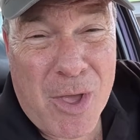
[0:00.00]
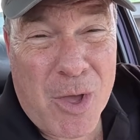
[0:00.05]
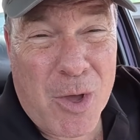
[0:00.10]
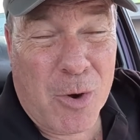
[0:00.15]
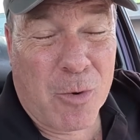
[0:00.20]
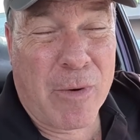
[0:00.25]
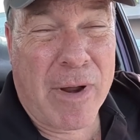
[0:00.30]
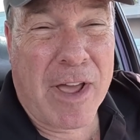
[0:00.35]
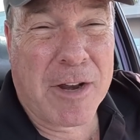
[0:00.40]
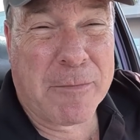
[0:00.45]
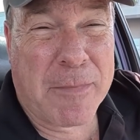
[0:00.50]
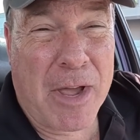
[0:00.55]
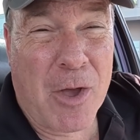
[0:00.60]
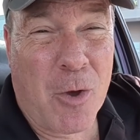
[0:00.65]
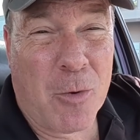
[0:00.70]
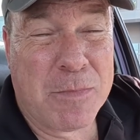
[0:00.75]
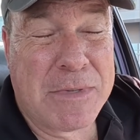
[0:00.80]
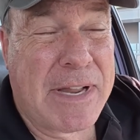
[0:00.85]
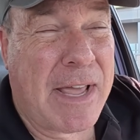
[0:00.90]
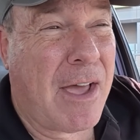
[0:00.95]
around my
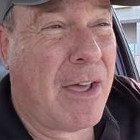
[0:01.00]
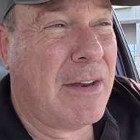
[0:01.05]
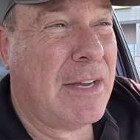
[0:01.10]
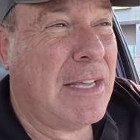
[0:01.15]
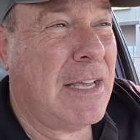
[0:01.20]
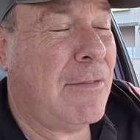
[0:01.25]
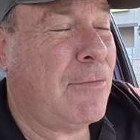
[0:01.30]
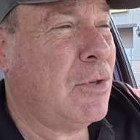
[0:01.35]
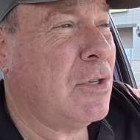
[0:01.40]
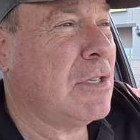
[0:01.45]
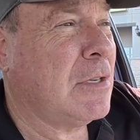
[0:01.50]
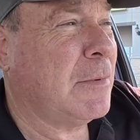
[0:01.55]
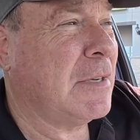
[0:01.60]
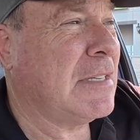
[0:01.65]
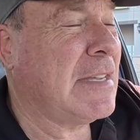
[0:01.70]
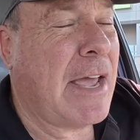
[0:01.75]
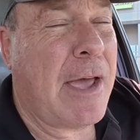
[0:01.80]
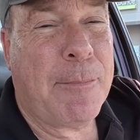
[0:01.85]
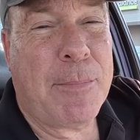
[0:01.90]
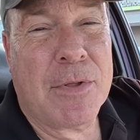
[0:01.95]
hometown to give you some
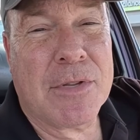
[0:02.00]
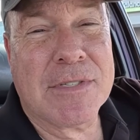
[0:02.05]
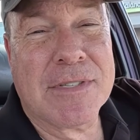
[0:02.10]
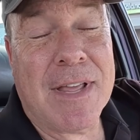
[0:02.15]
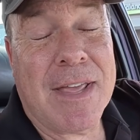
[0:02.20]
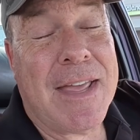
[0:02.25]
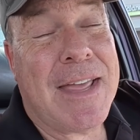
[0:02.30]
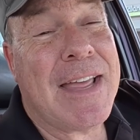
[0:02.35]
examples.